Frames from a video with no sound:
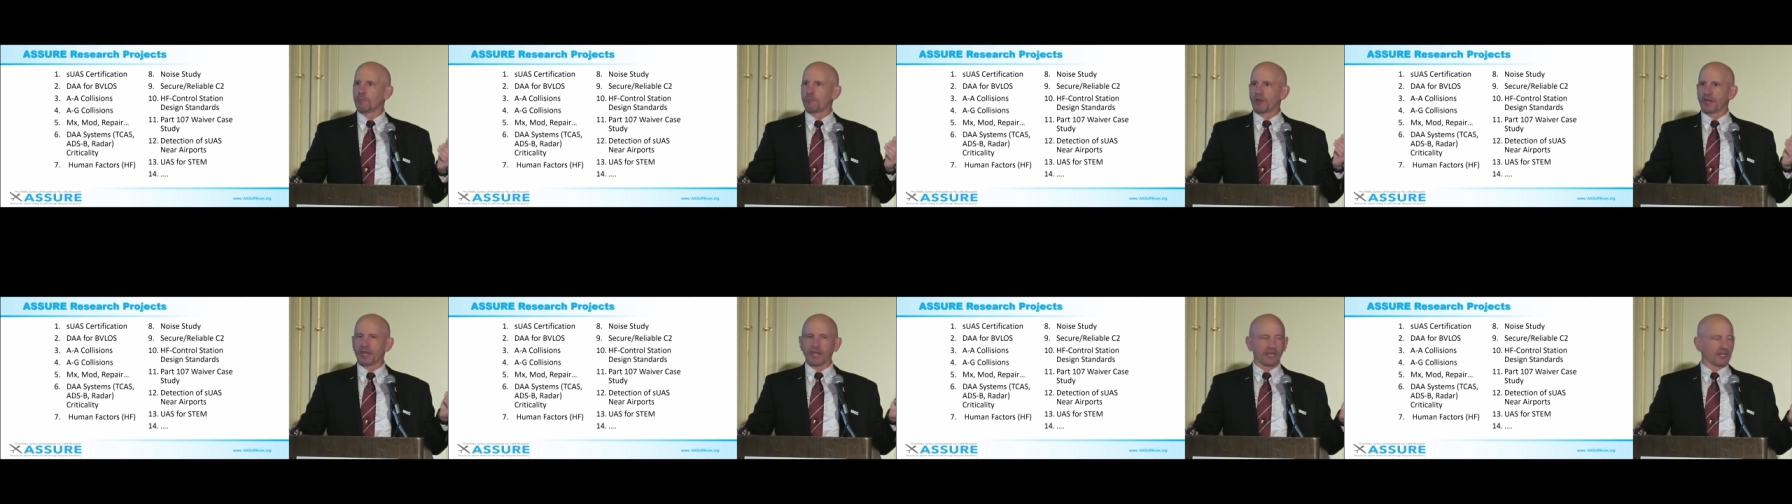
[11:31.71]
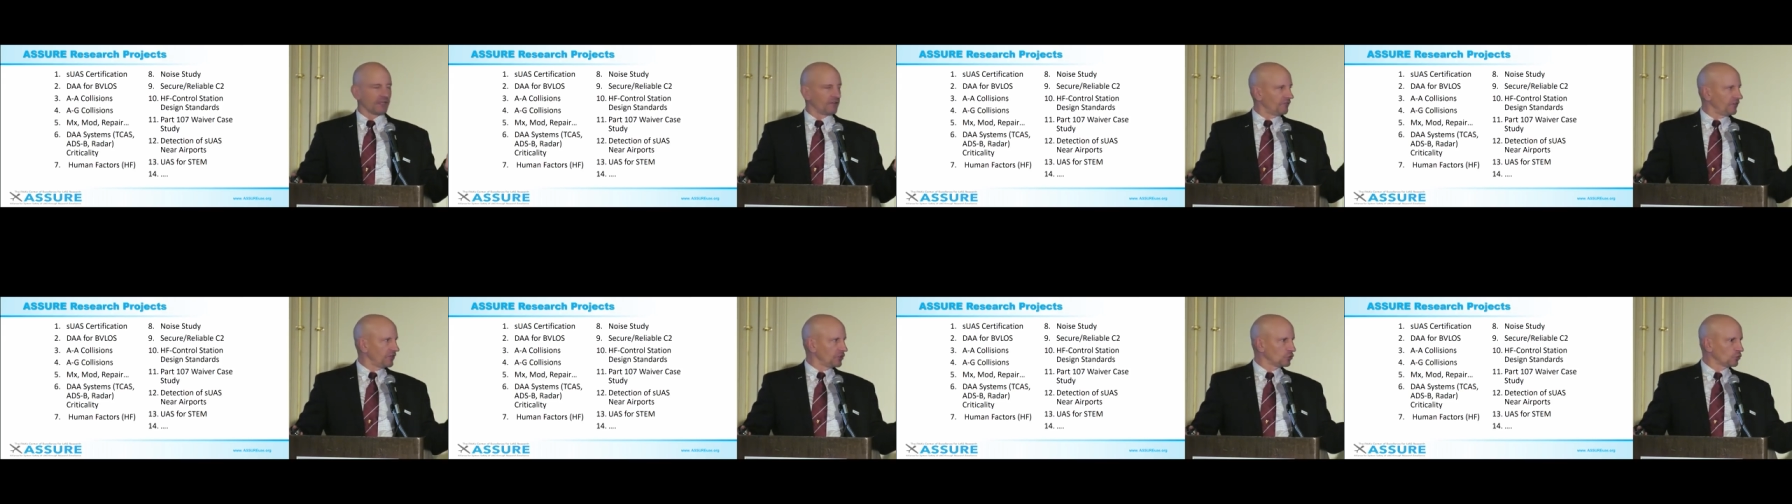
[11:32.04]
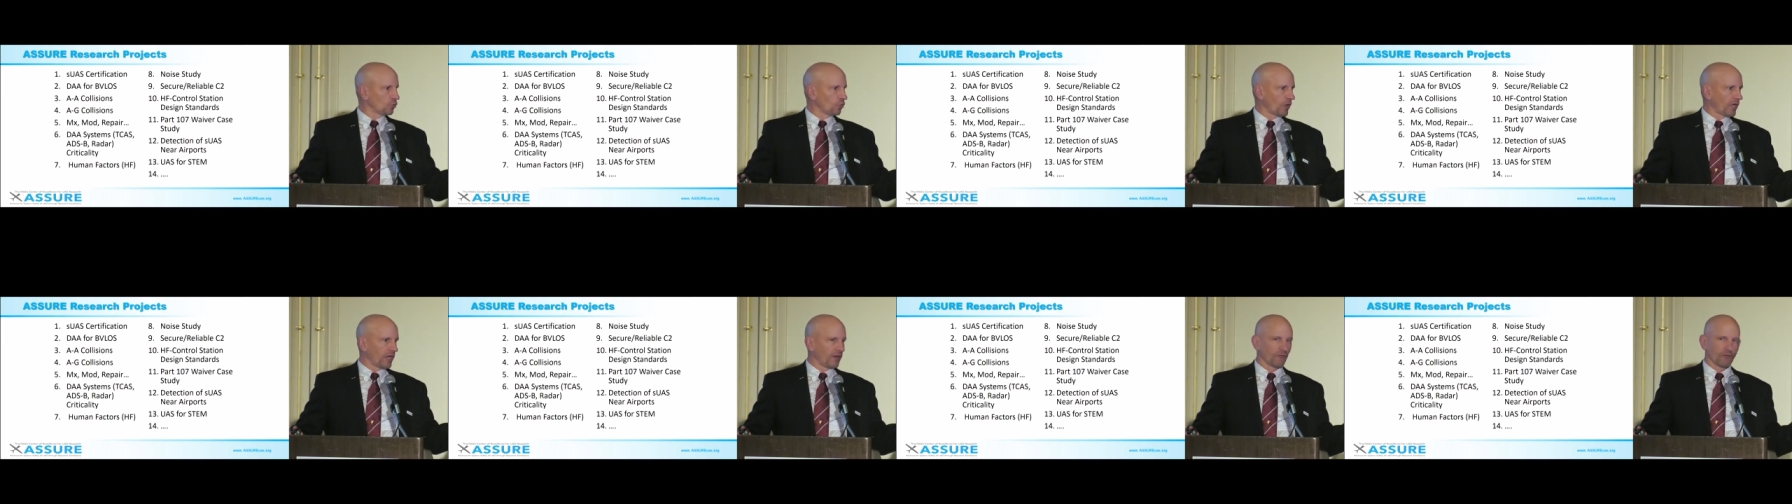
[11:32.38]
but any of
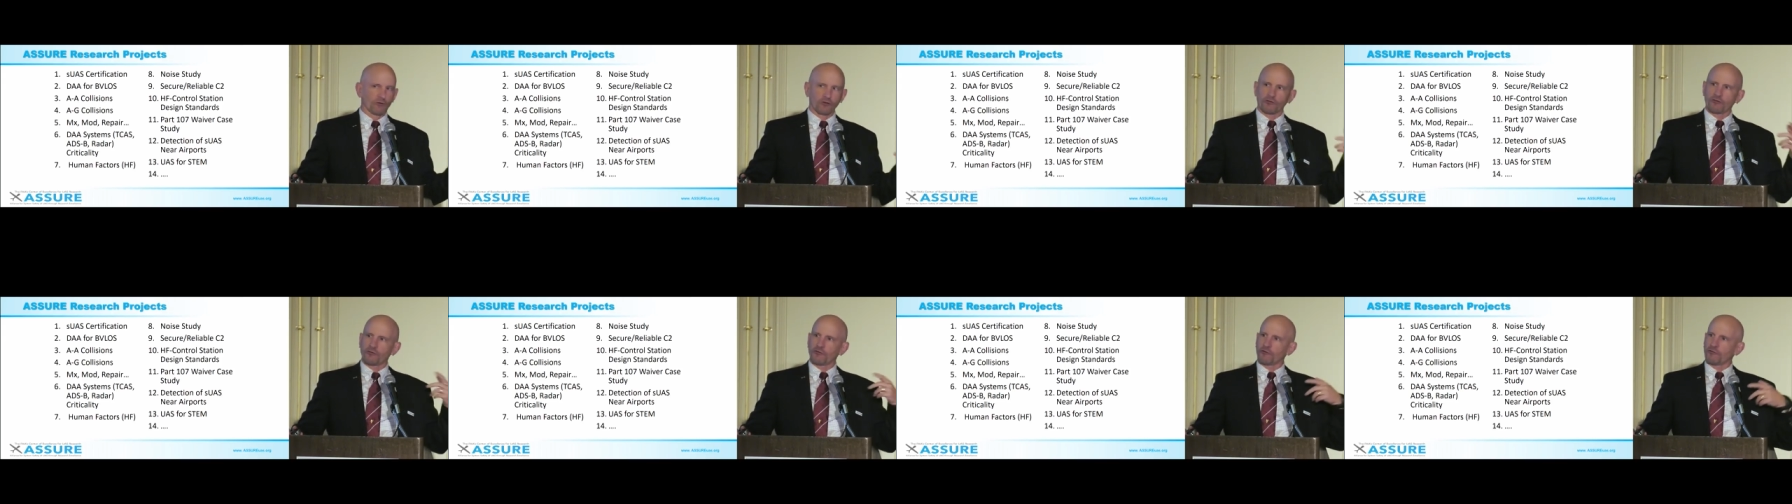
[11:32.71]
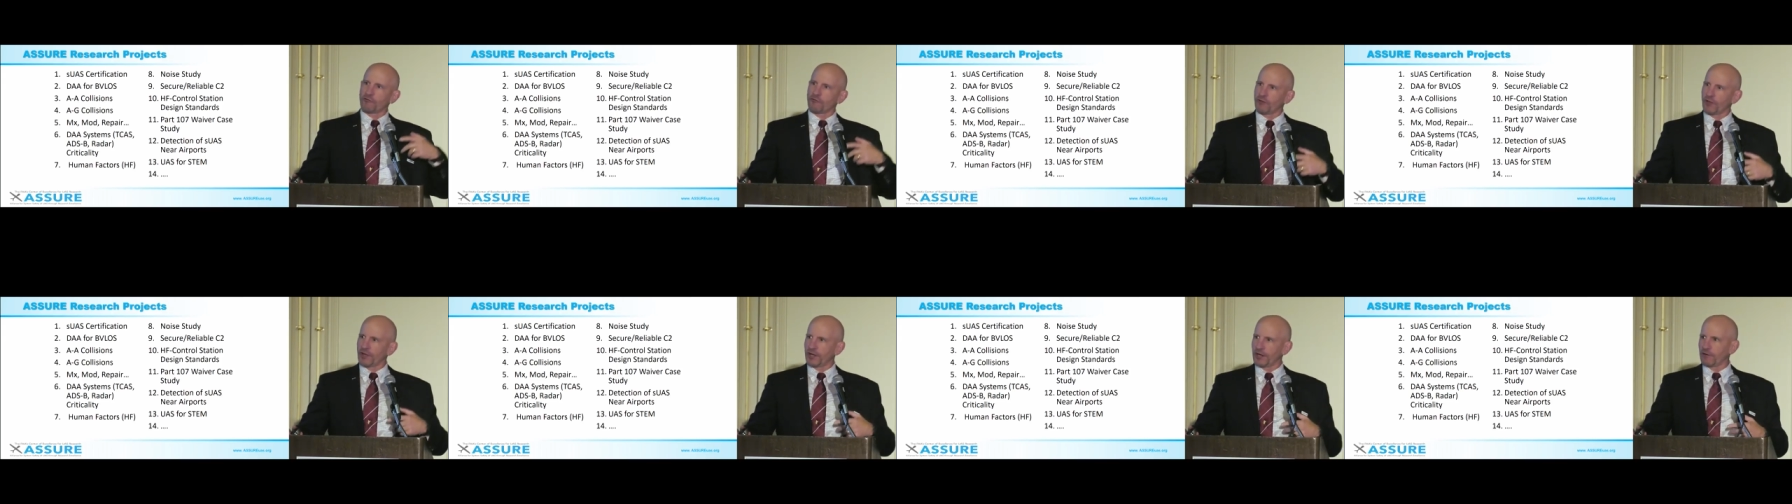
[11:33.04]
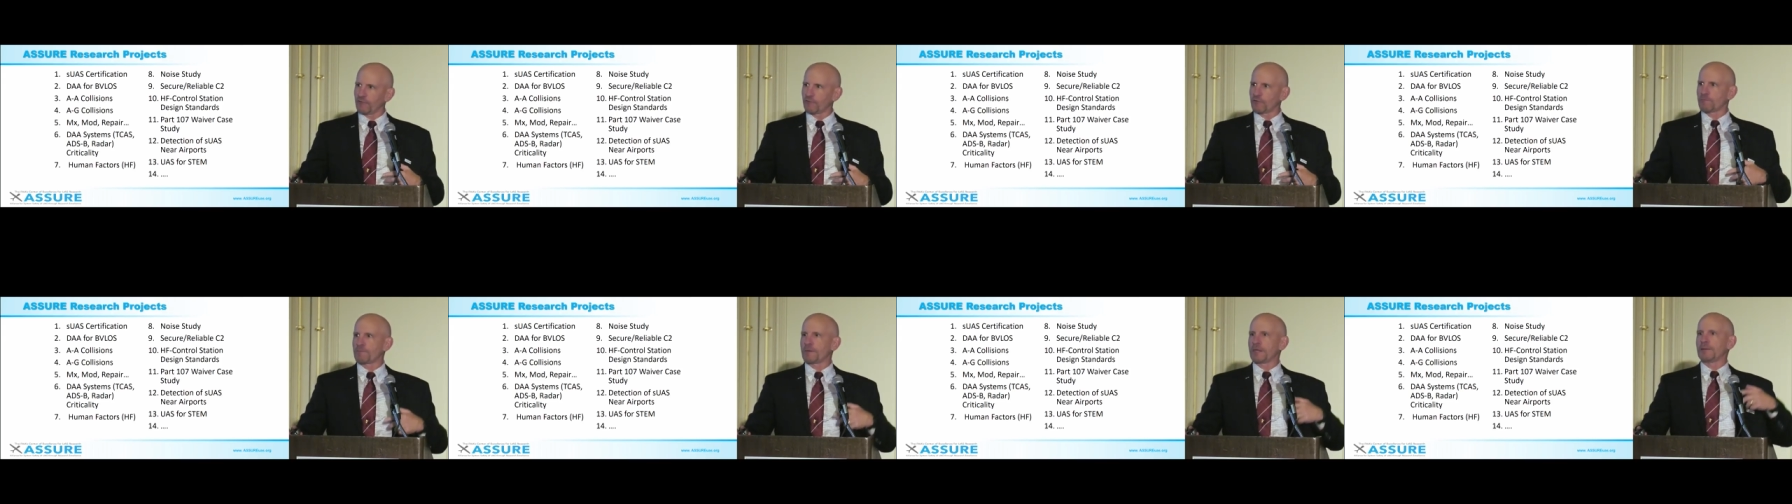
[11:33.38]
these waivers for flight
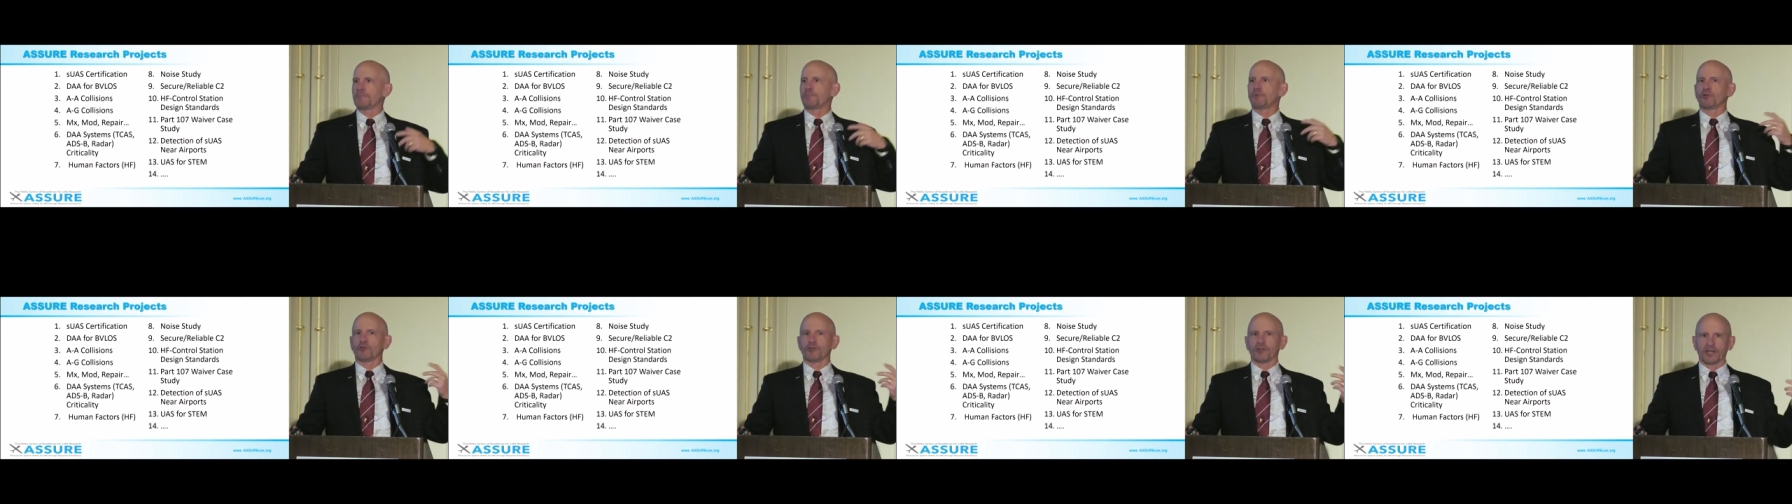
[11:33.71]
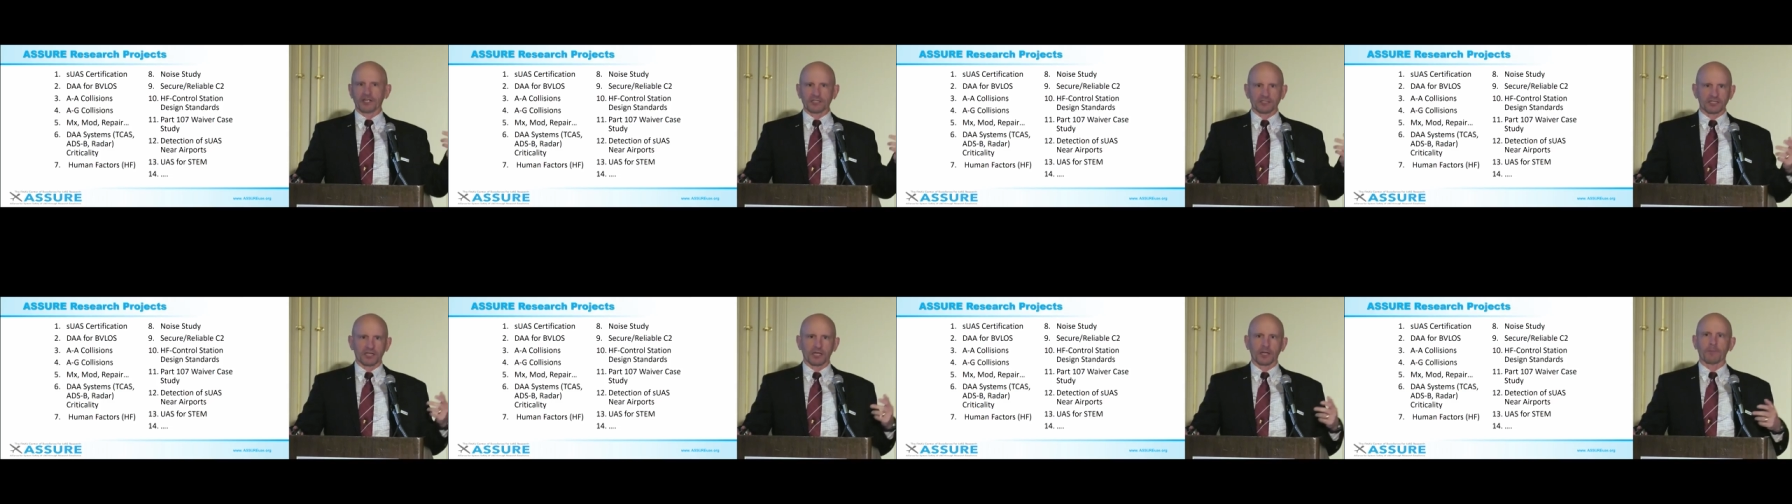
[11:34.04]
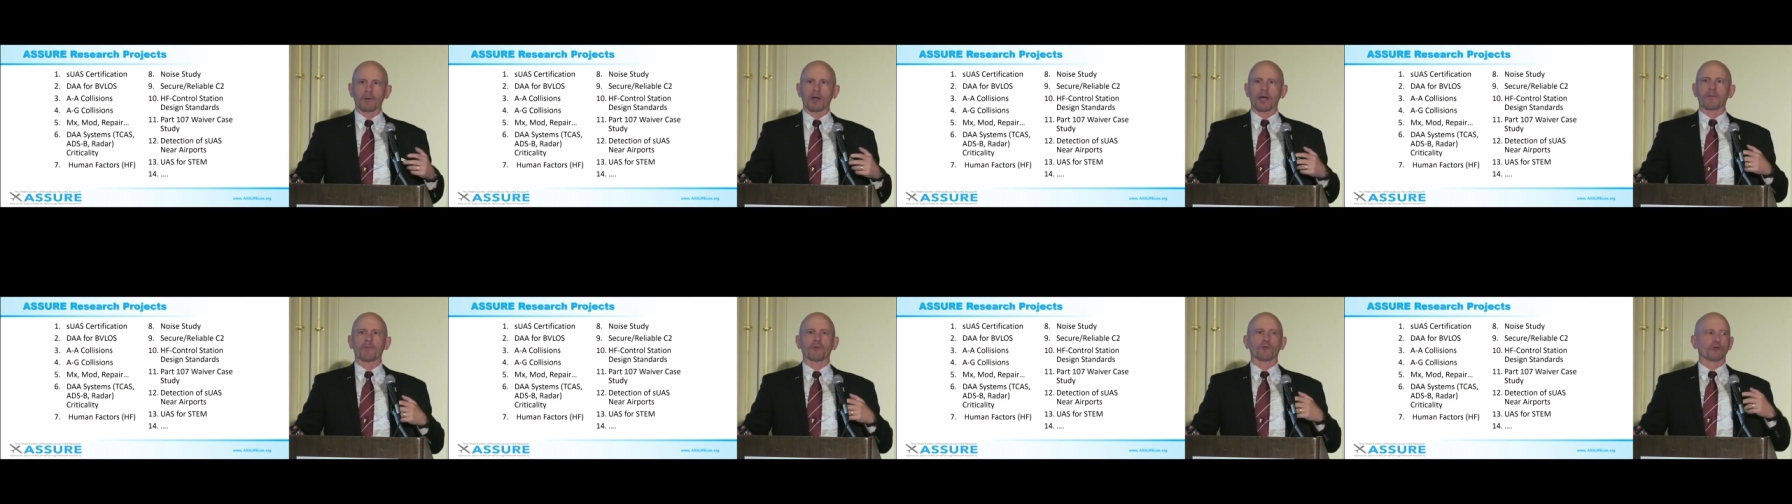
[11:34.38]
over people,
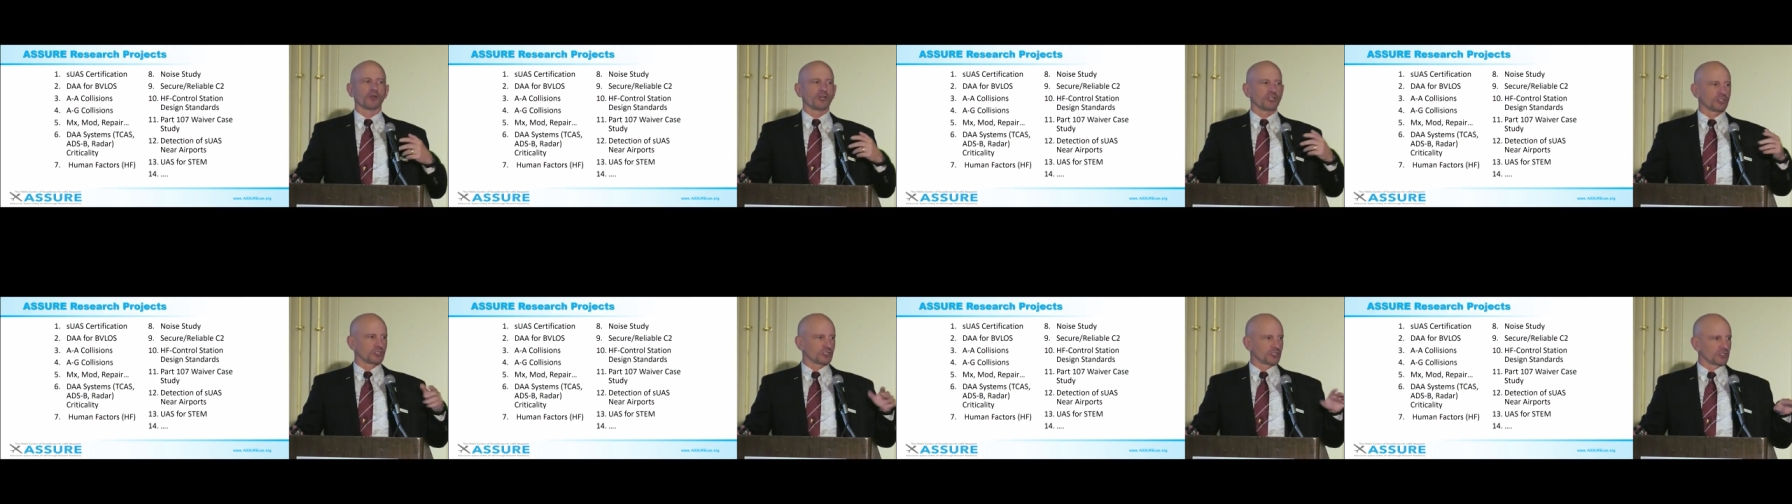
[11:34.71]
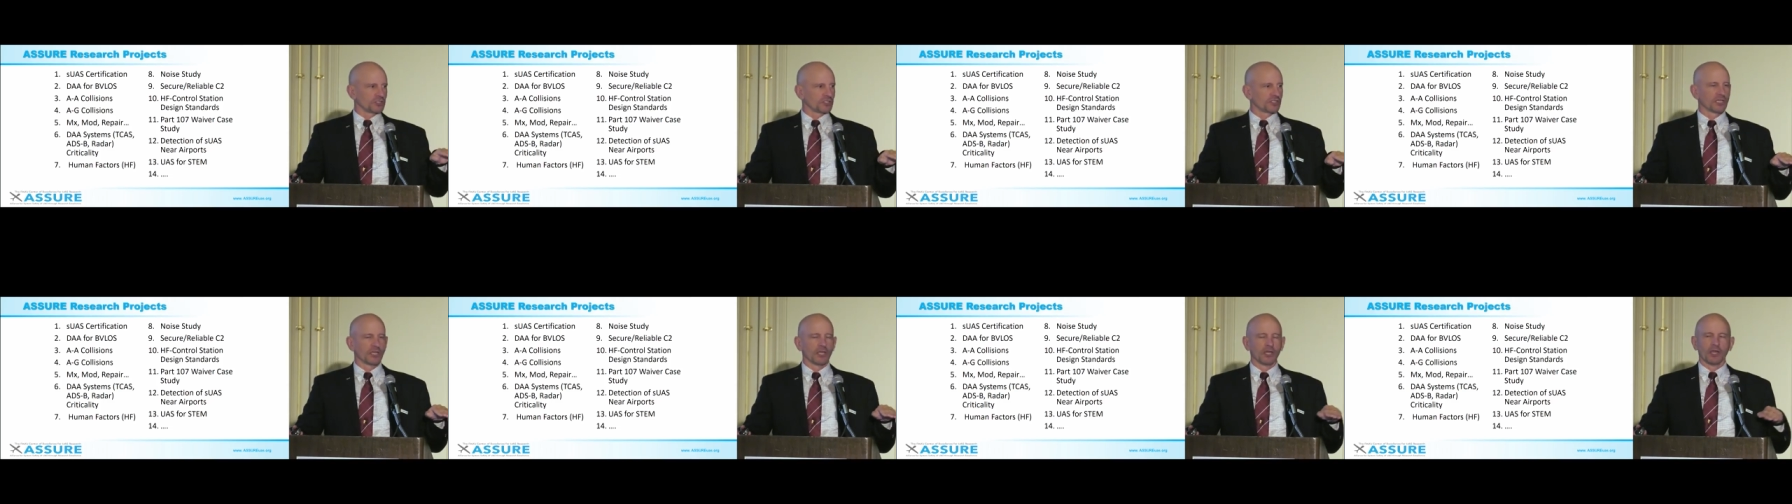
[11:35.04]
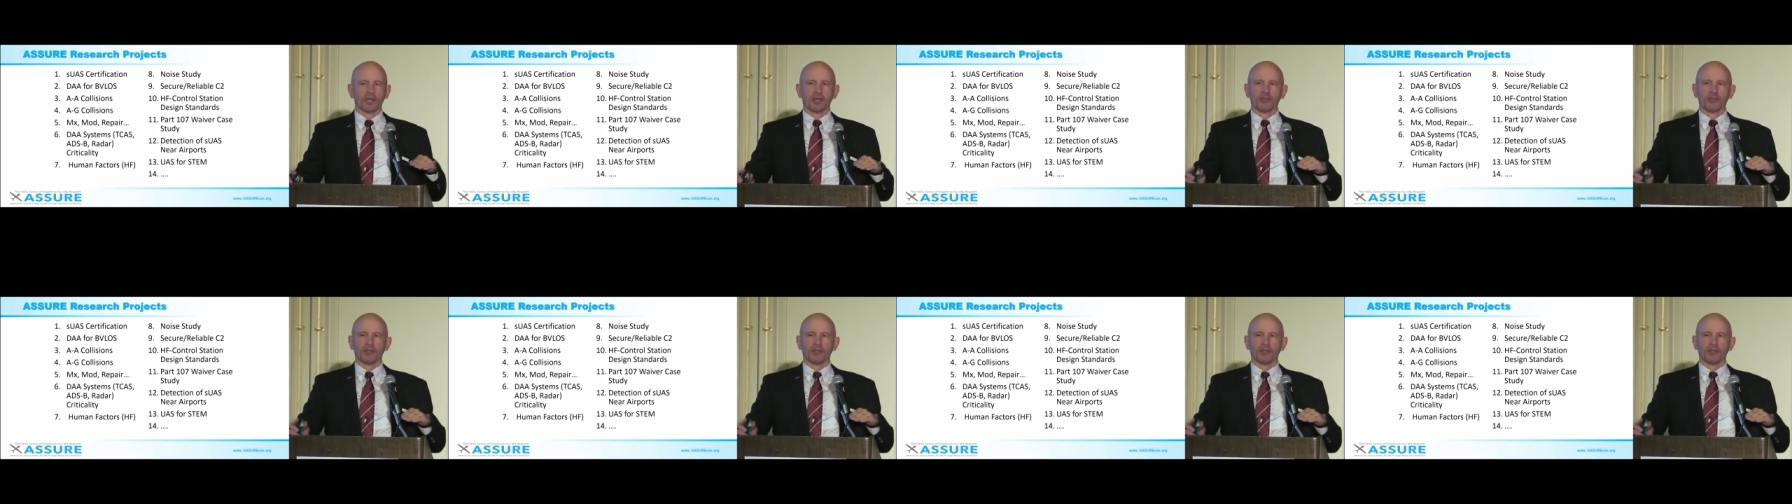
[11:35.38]
nighttime operations,